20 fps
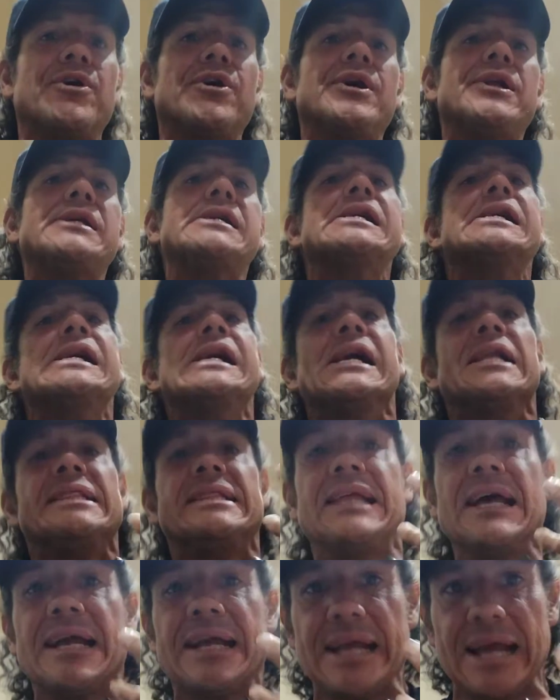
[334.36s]
dude,
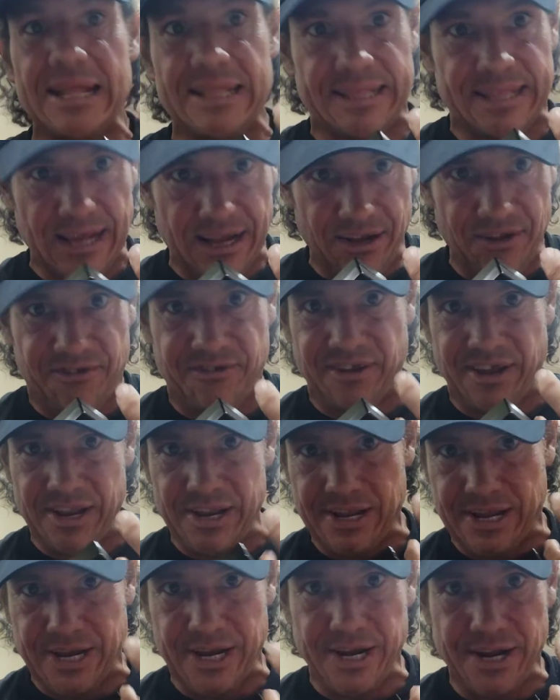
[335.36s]
things
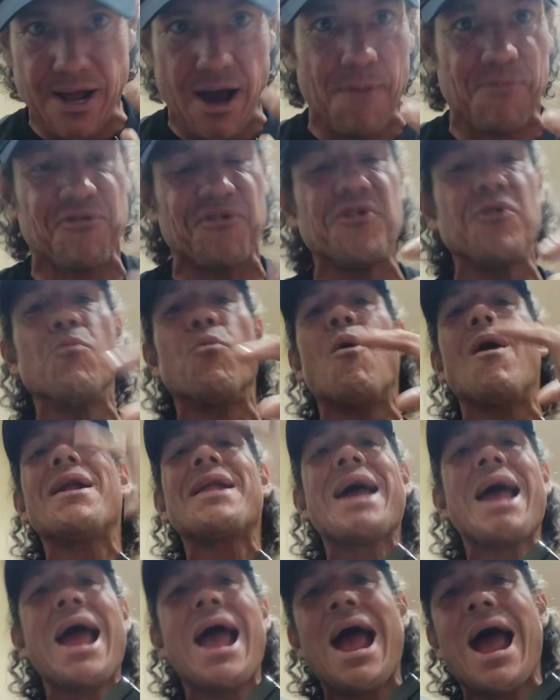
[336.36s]
can heat up. So you
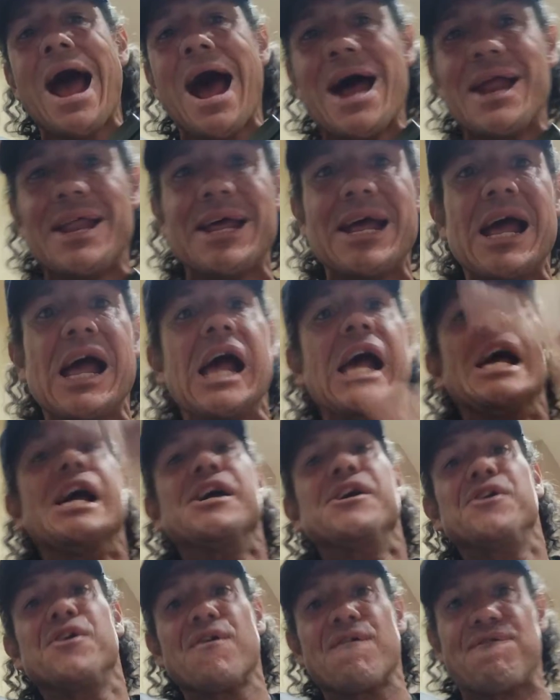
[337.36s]
want to add
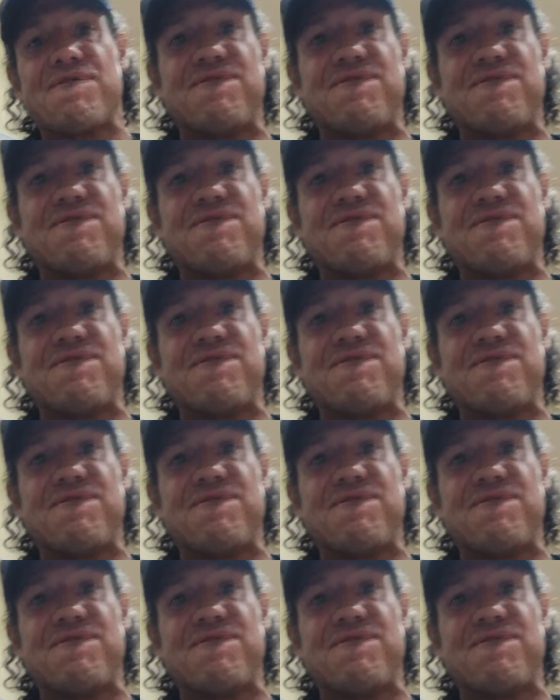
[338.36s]
your